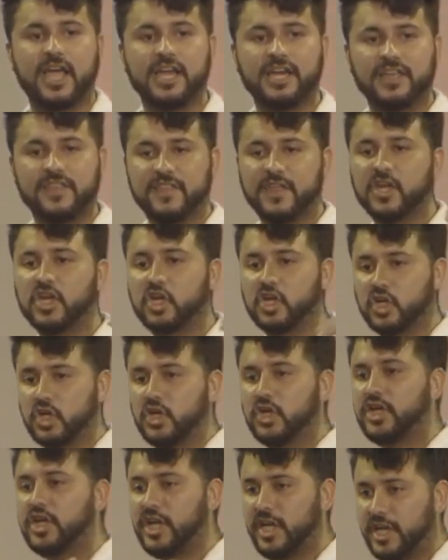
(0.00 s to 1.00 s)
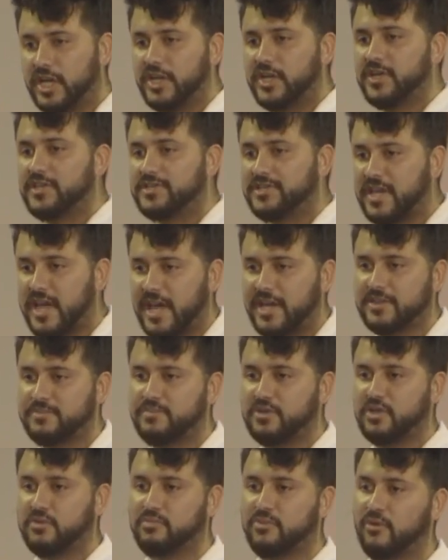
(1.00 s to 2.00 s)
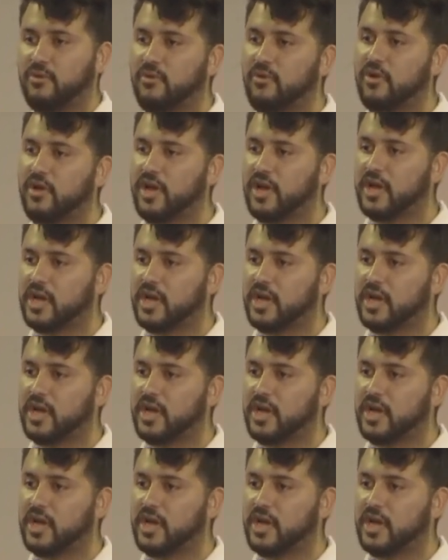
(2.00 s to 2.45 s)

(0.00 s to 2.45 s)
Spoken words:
Anything good in us as people